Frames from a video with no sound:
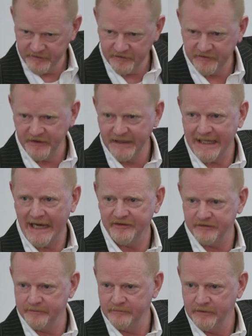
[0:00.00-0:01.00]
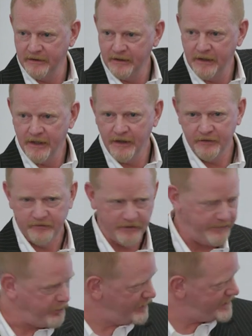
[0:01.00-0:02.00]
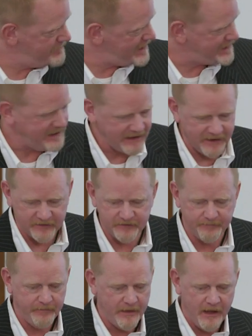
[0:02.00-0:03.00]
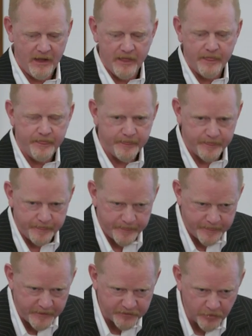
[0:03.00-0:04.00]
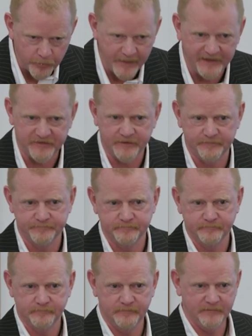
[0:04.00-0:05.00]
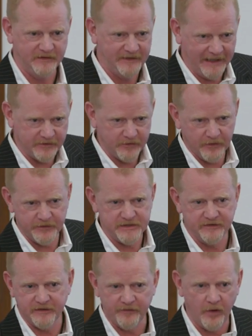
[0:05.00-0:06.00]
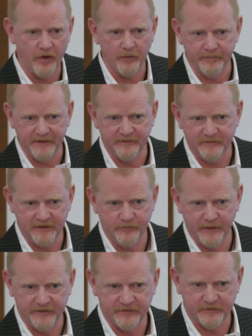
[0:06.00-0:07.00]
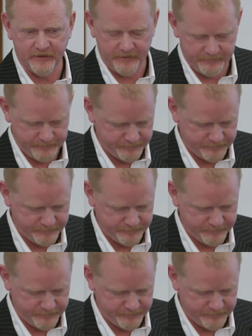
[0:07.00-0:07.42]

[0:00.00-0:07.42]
and succinic acid. So the point I'm making is there's no risk. The technologies have all been de-risked here.